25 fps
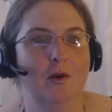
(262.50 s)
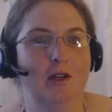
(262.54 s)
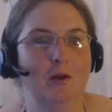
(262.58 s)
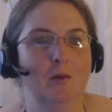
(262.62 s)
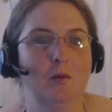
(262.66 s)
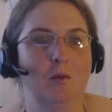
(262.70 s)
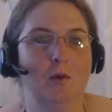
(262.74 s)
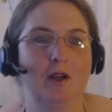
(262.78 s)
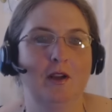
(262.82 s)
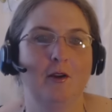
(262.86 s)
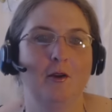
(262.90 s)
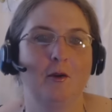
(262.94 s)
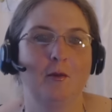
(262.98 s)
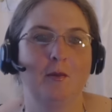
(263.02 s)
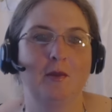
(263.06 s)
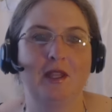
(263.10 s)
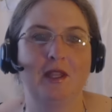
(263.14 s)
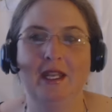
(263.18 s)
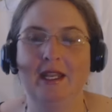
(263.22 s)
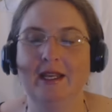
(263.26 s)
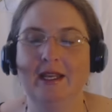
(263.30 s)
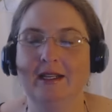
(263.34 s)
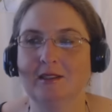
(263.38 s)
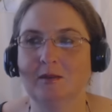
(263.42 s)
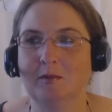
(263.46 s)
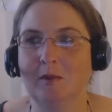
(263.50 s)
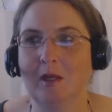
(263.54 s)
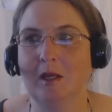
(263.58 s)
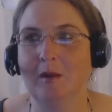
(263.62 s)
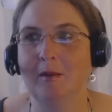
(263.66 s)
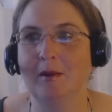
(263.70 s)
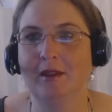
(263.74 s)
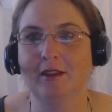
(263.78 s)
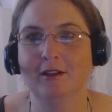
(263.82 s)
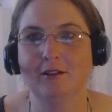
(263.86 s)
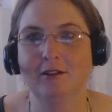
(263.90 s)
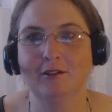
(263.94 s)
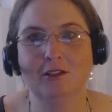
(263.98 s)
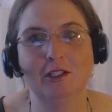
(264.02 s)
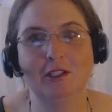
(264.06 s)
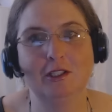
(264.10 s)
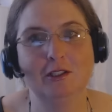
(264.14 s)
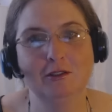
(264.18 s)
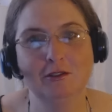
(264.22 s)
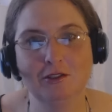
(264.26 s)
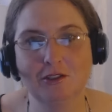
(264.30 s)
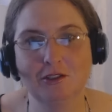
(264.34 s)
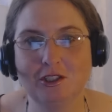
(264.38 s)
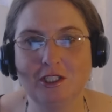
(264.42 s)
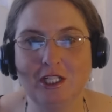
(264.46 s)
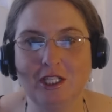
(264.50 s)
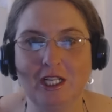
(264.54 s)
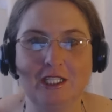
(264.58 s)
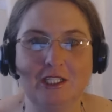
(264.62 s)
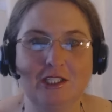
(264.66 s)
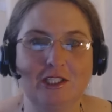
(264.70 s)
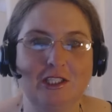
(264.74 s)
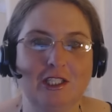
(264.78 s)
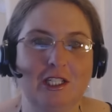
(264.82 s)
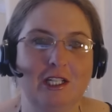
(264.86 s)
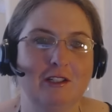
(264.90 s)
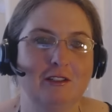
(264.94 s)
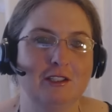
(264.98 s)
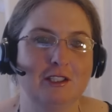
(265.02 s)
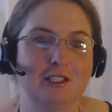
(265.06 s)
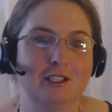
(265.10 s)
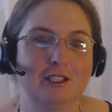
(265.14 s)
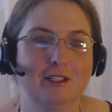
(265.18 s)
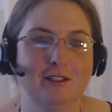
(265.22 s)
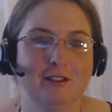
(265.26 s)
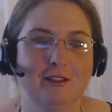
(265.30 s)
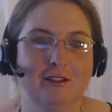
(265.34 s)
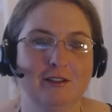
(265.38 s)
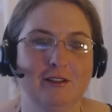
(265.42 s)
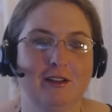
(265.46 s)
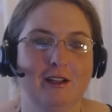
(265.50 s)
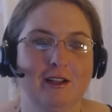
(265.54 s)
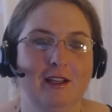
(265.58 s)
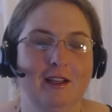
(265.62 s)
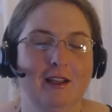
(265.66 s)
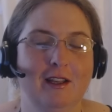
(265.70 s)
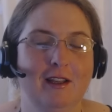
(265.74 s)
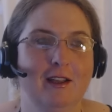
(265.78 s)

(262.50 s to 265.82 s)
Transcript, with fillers: When you bring home the next baby, there's a huge change there too.